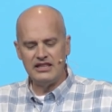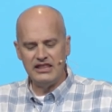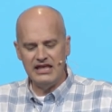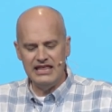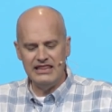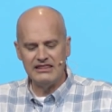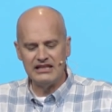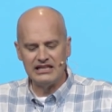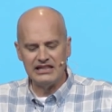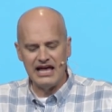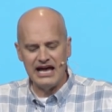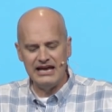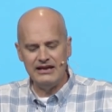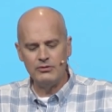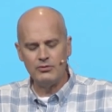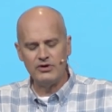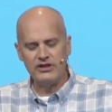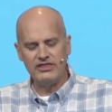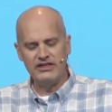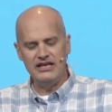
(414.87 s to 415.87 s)
then the
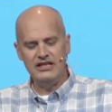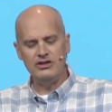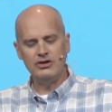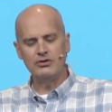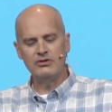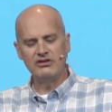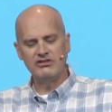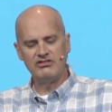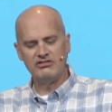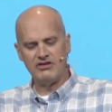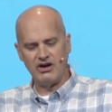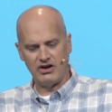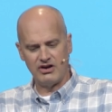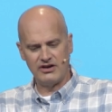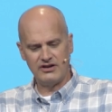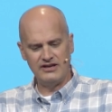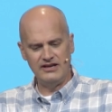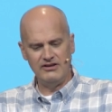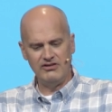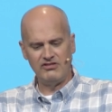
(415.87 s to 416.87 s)
light within you is
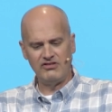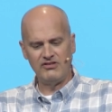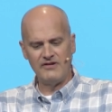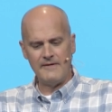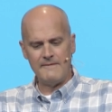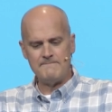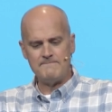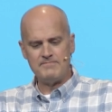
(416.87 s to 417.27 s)
darkness.